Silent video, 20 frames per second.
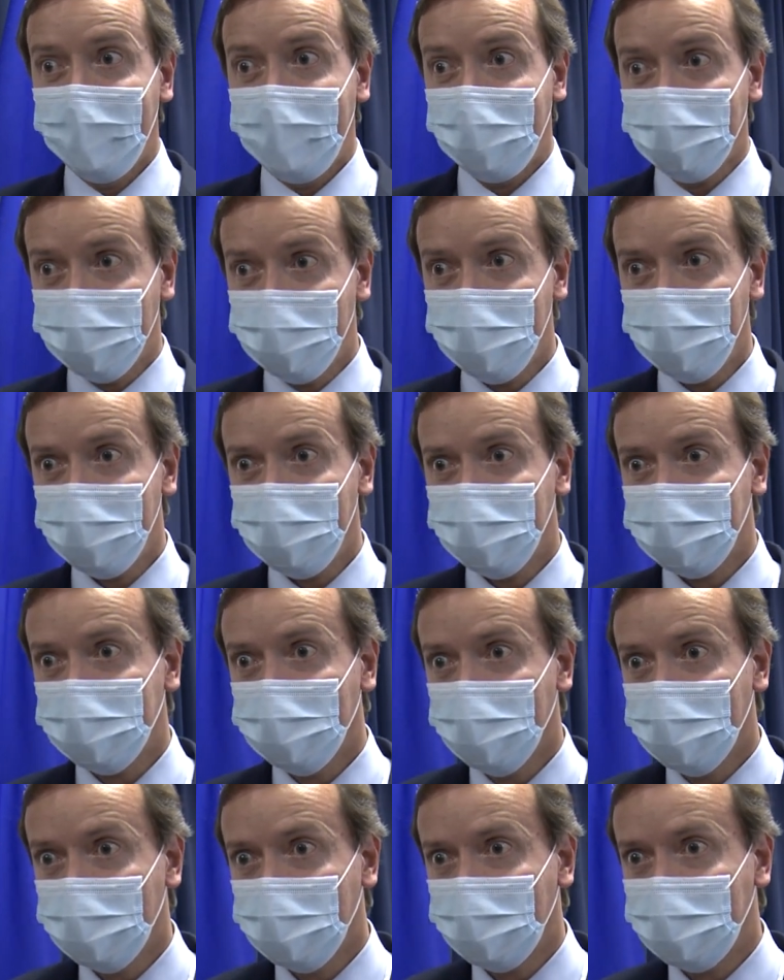And then
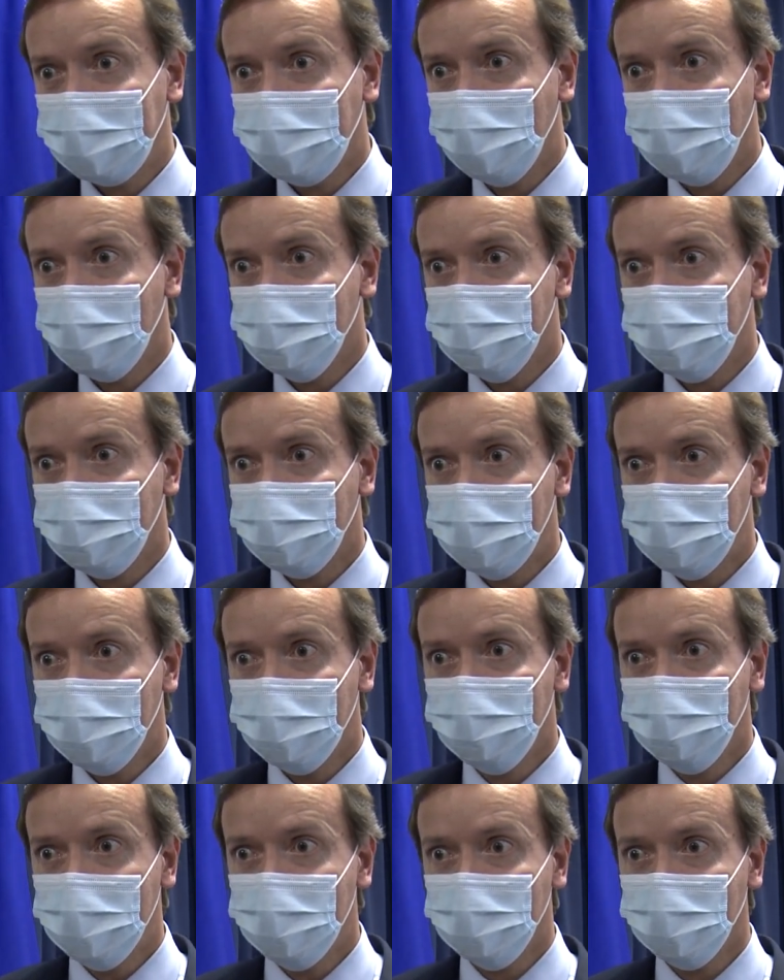the electoral
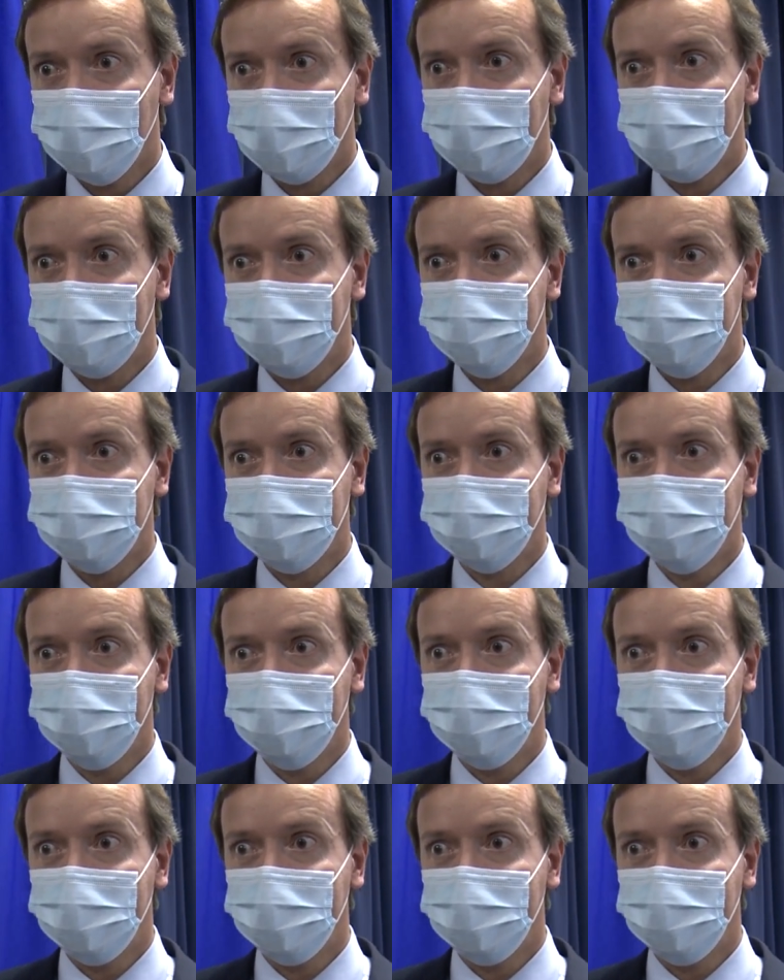observation mission has